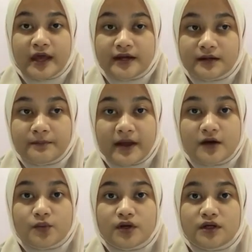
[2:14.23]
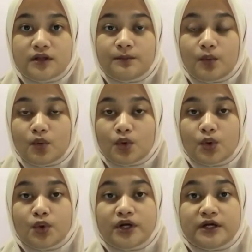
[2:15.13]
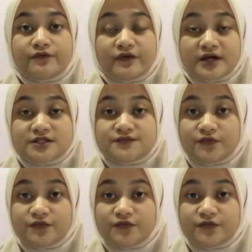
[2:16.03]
and the bank will borrow the funds